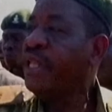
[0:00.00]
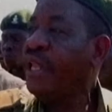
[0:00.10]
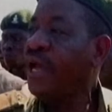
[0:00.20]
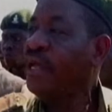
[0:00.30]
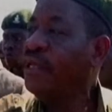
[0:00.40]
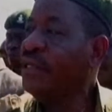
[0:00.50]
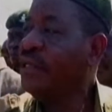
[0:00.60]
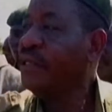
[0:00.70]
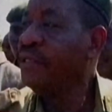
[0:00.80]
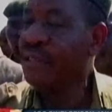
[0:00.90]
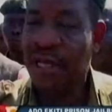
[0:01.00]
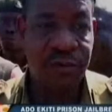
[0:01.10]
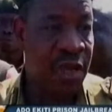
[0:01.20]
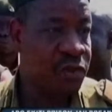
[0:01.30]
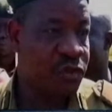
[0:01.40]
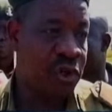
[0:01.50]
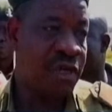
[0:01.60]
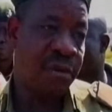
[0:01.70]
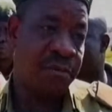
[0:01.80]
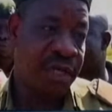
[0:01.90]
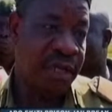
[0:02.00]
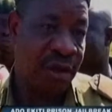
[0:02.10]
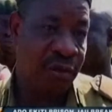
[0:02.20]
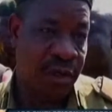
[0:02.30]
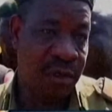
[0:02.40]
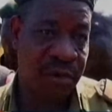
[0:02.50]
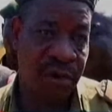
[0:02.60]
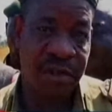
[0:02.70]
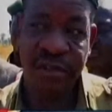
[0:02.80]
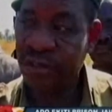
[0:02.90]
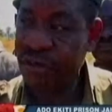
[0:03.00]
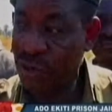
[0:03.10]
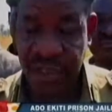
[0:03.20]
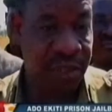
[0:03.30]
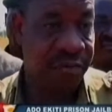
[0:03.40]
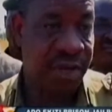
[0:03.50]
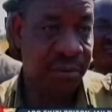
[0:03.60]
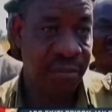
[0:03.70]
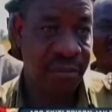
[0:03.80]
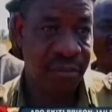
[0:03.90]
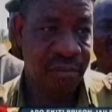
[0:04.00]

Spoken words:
shed there. That's why you saw them being annoyed, because God saved them.